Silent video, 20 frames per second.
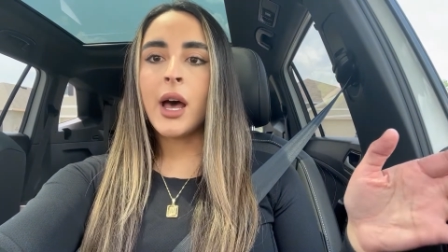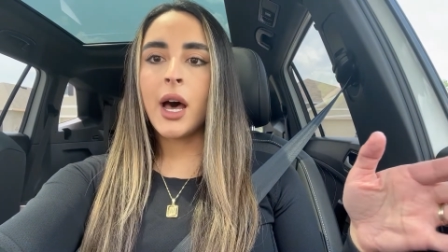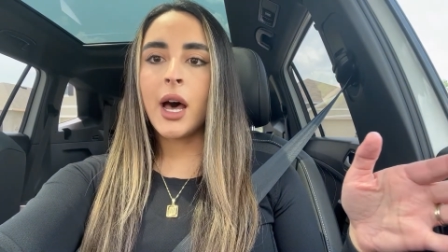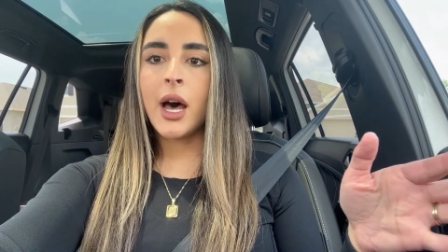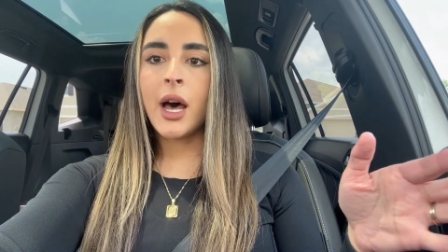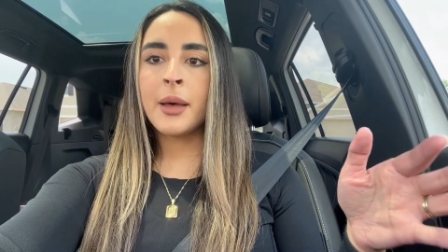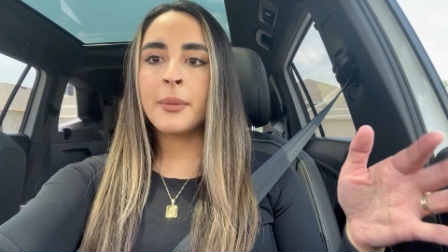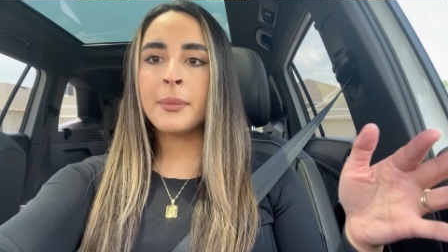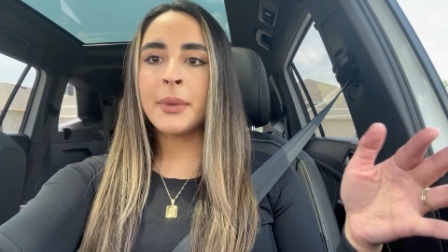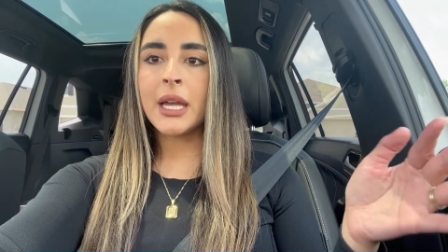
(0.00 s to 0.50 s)

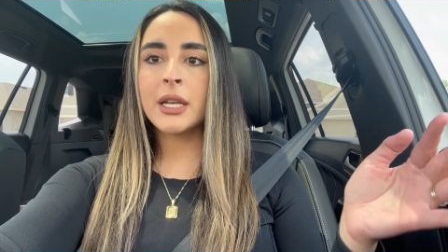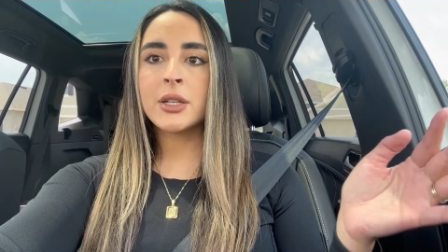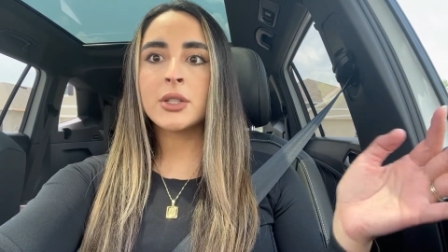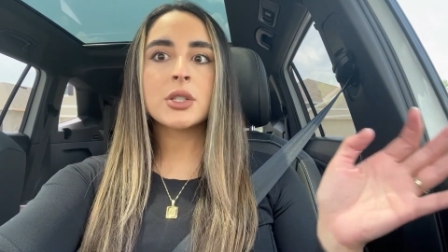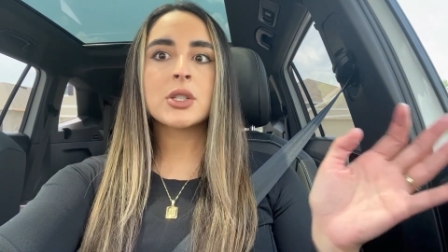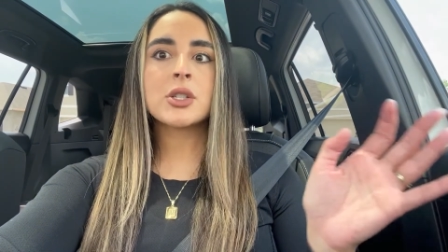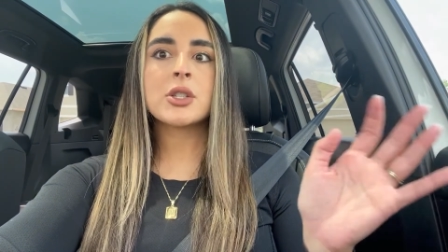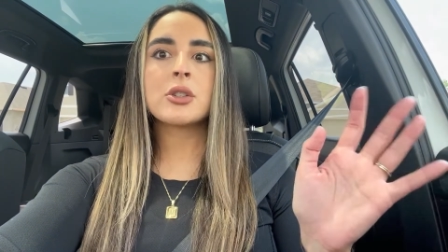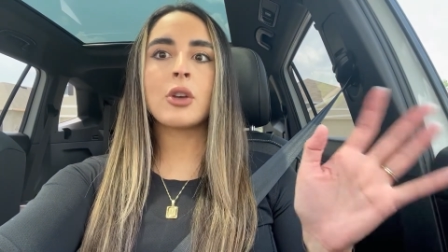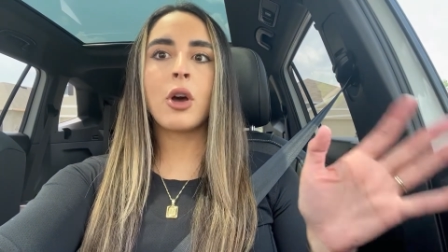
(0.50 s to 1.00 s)
um, and
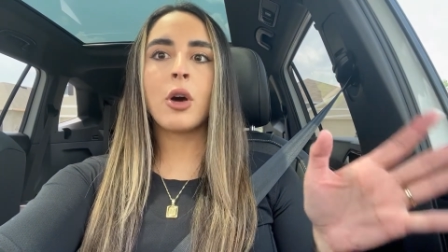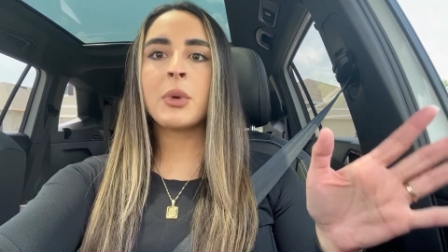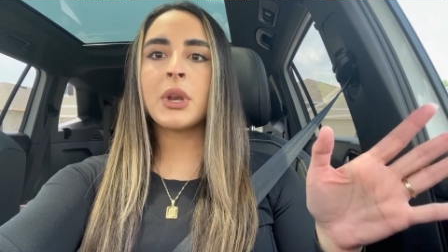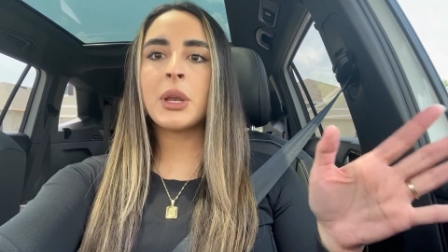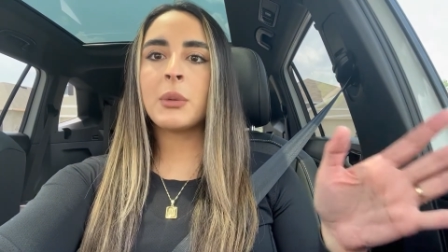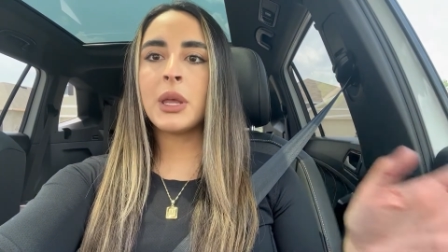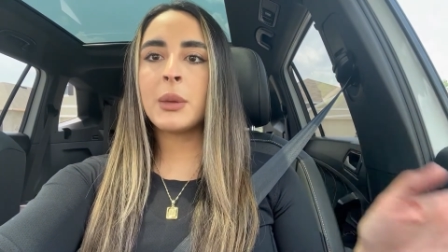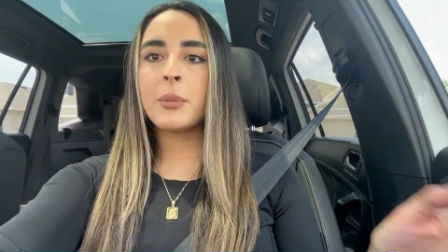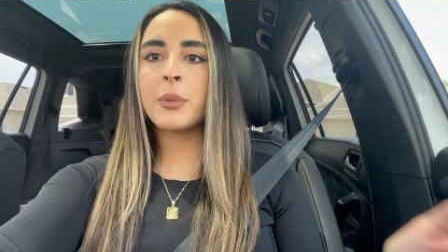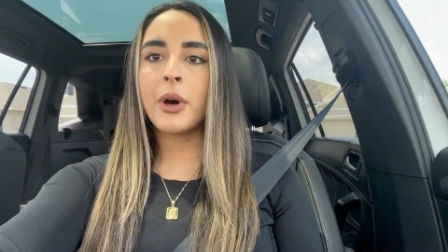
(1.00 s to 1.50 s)
just so
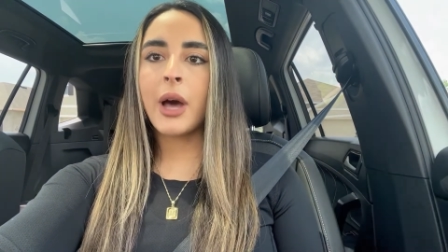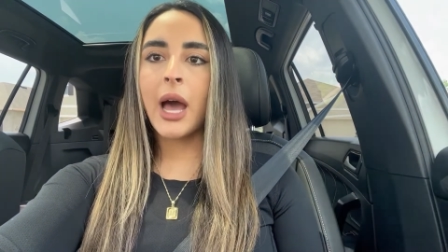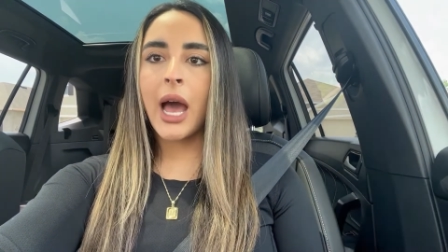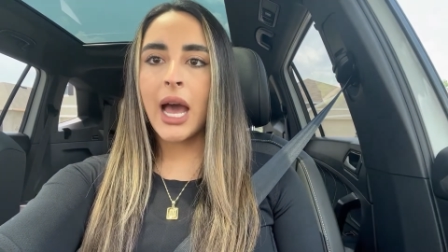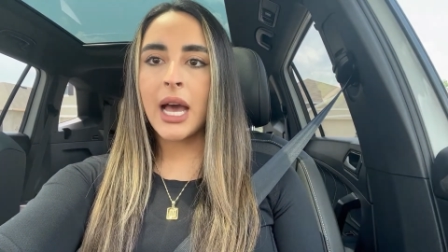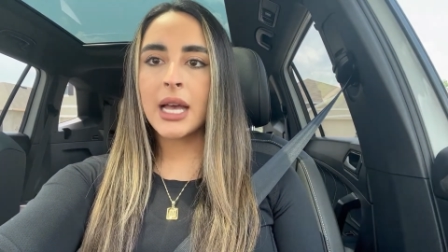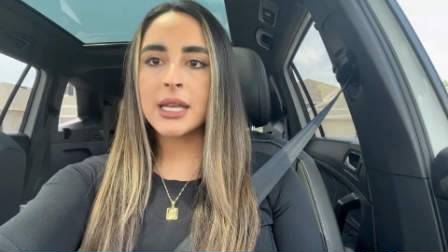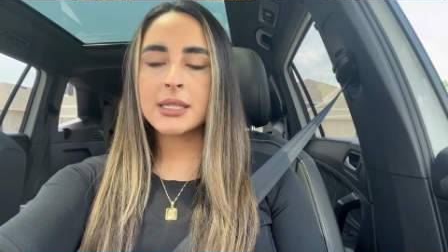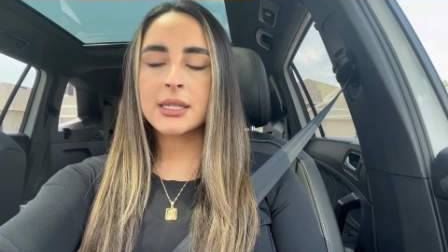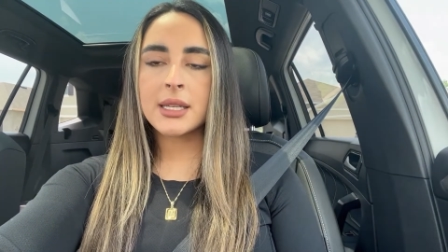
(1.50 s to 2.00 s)
many people
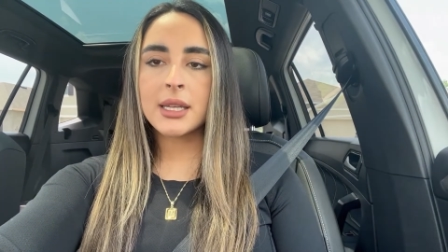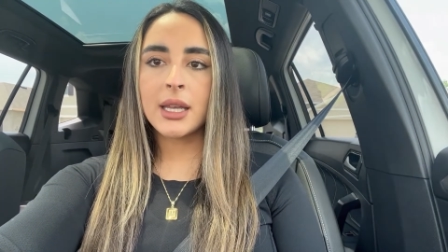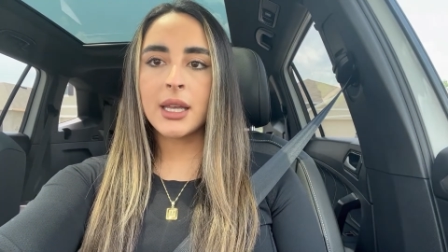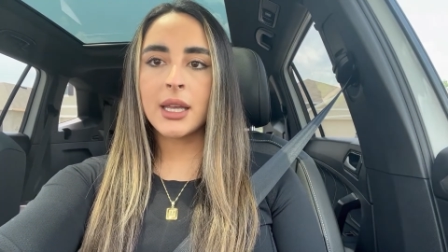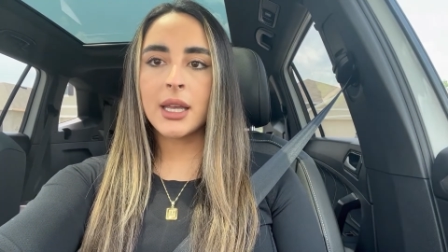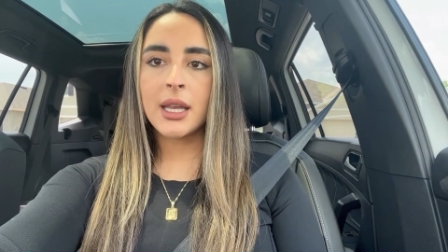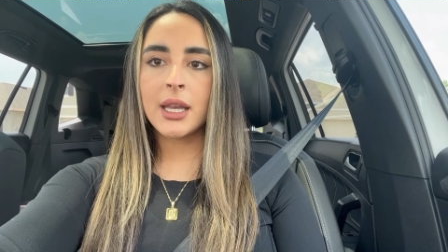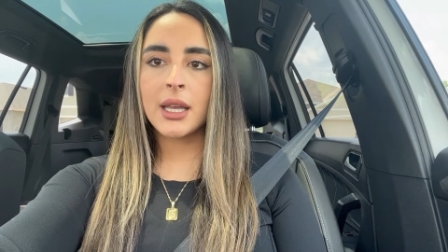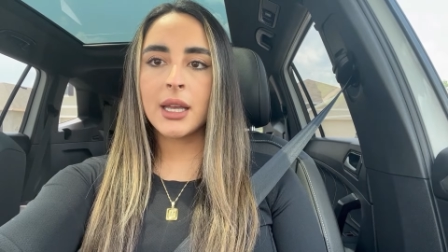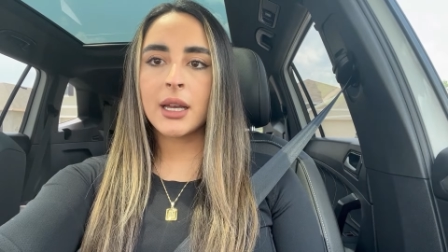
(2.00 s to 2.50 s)

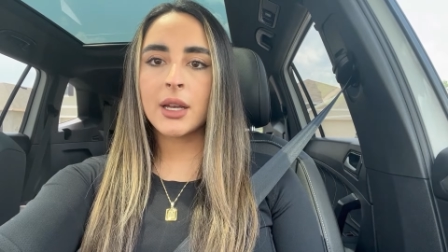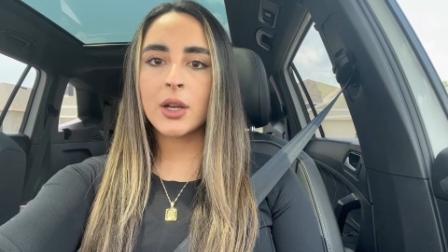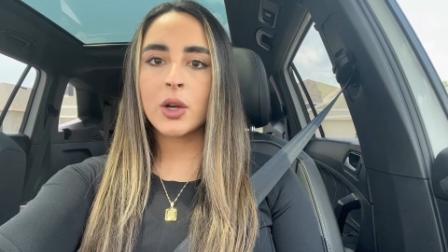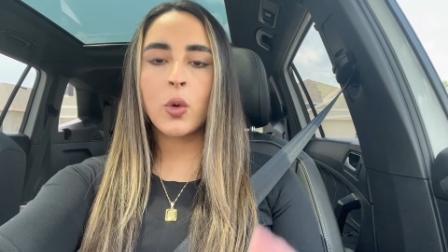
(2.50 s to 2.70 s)
asking